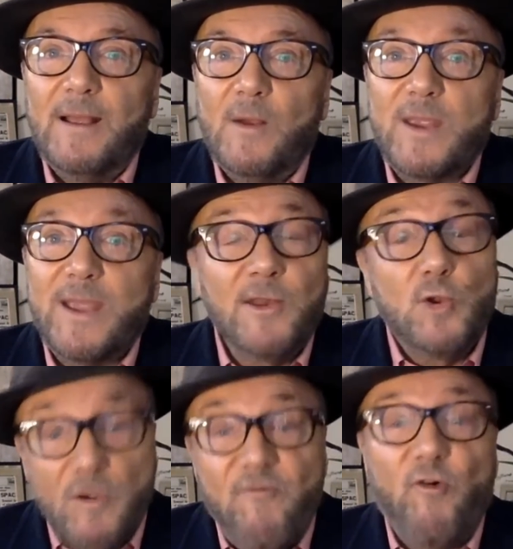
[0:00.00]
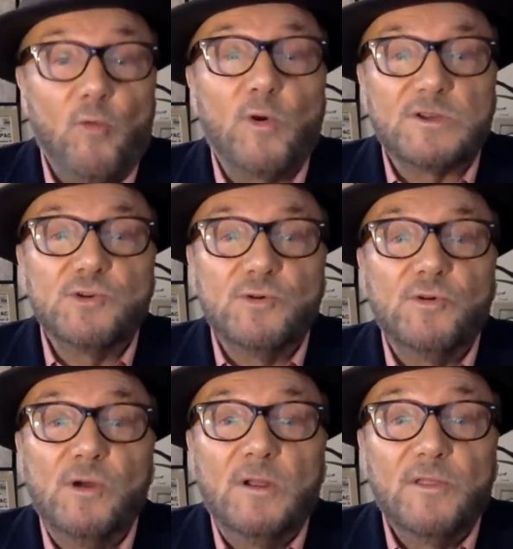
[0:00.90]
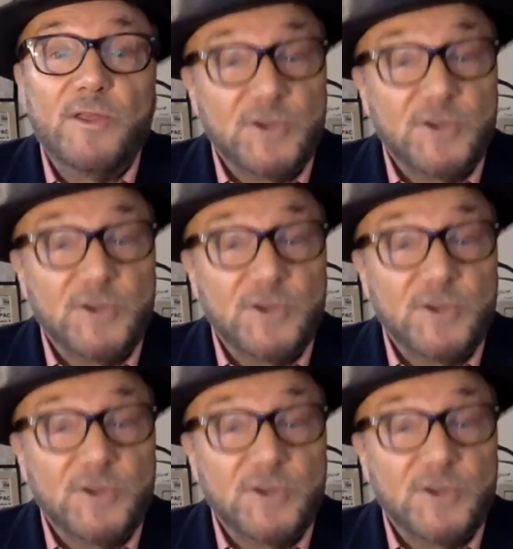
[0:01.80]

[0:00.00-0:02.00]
can look forward to the